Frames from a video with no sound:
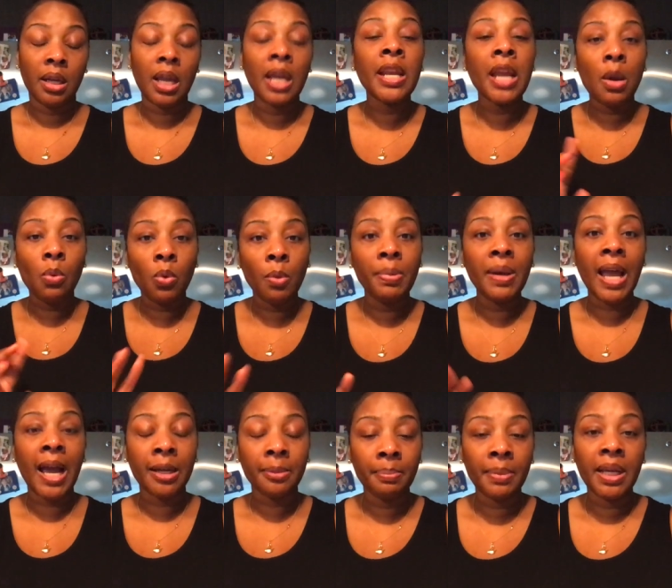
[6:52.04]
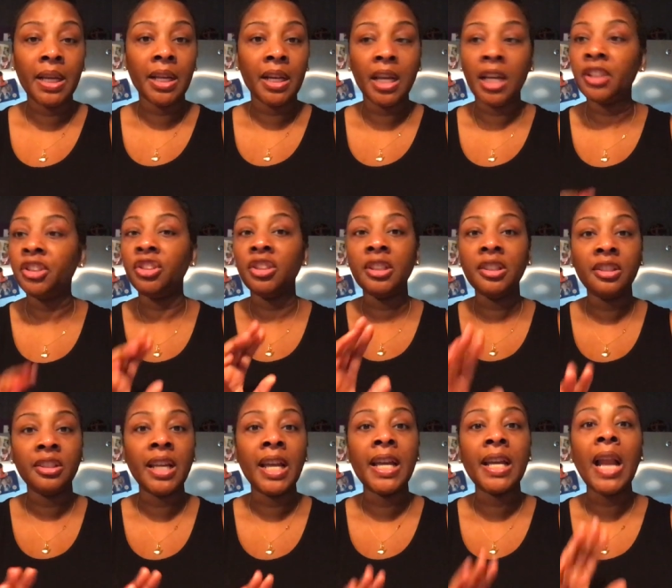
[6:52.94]
and they were black men. And she
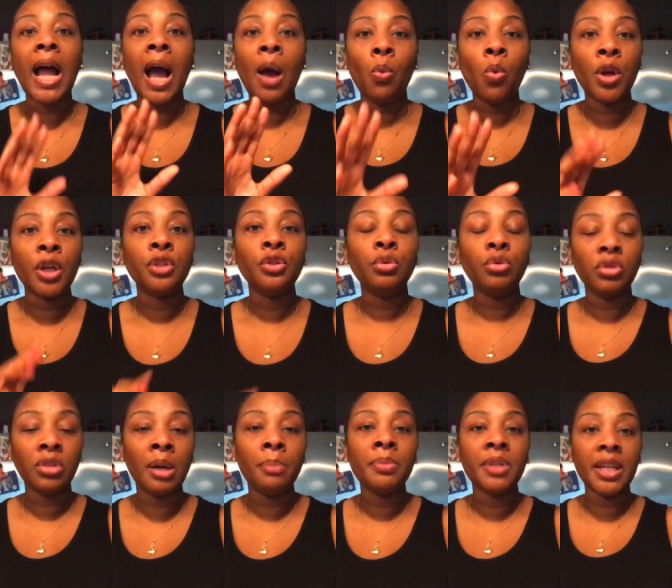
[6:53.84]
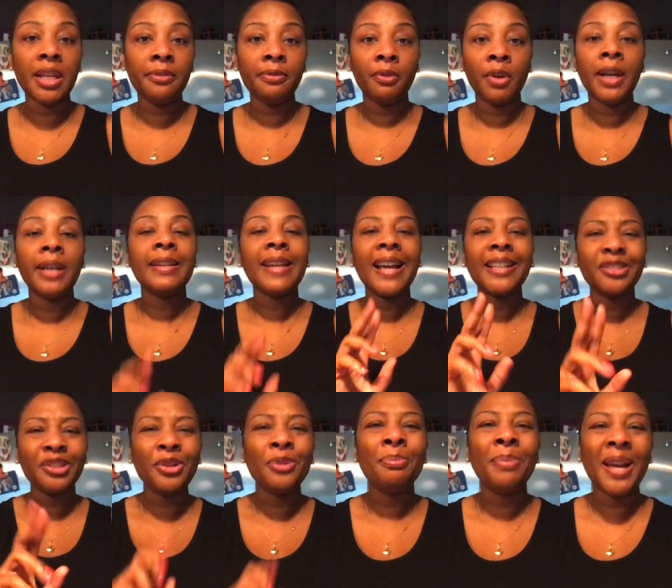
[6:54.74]
said, I want to do something different.
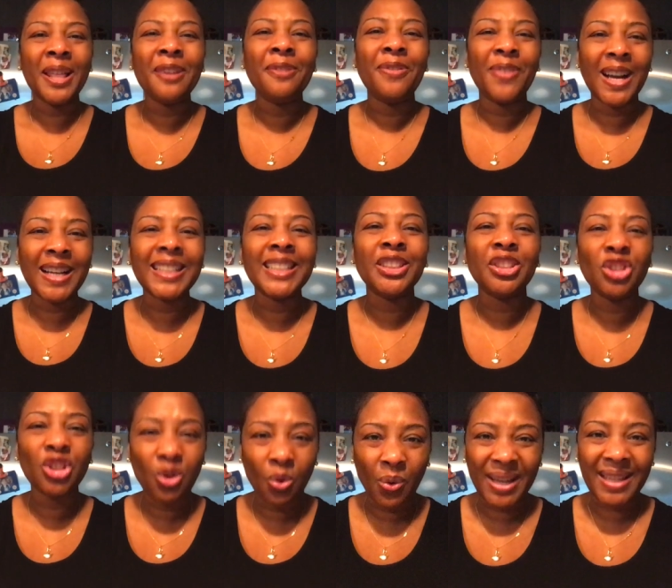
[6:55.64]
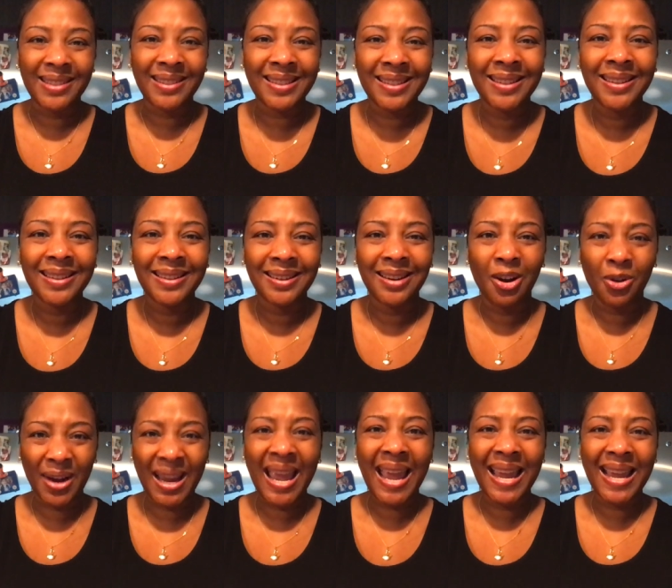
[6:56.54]
That's her motherfucking choice.
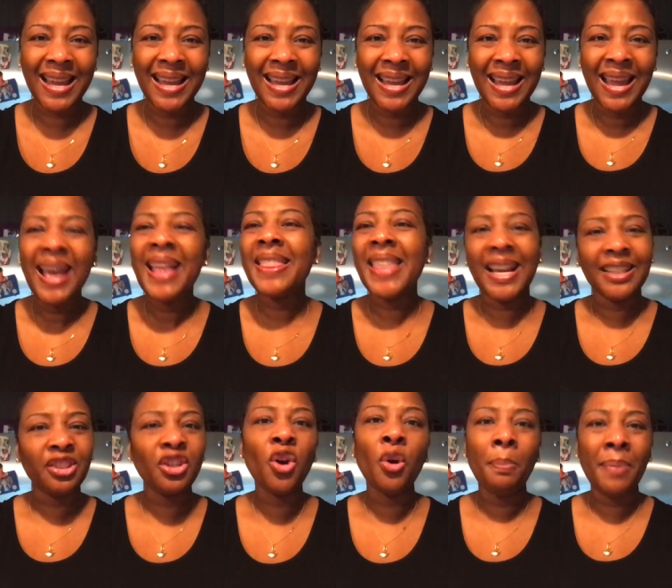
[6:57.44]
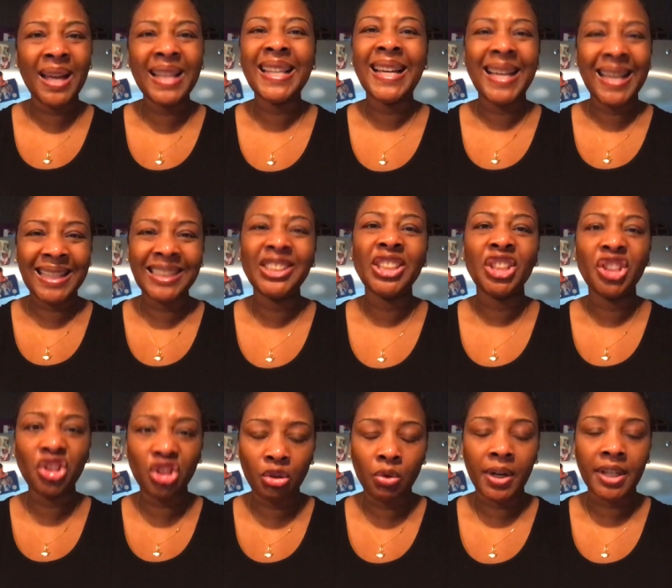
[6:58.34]
Okay? That's her mother hunting
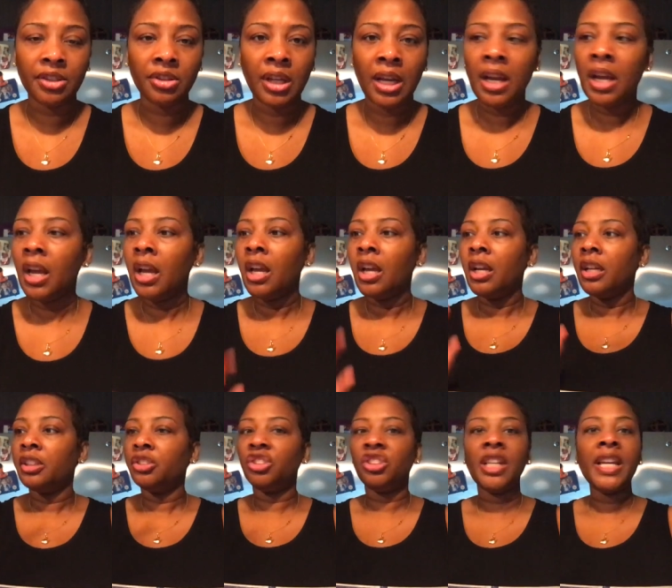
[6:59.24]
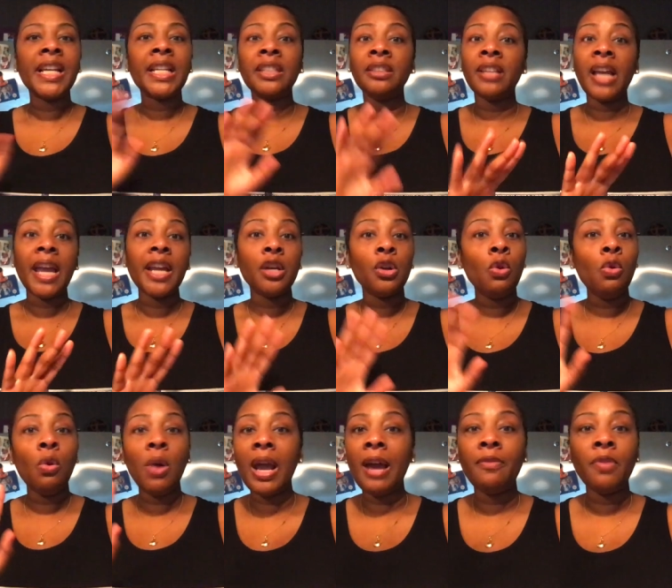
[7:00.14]
choice. She can date
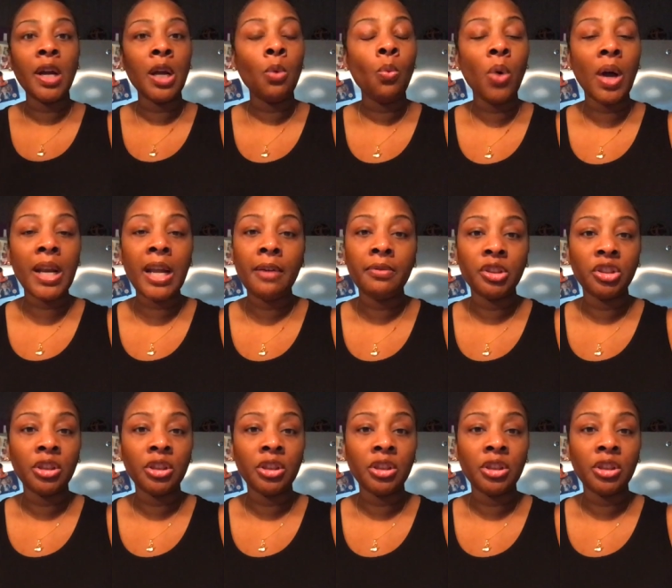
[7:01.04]
whoever and whatever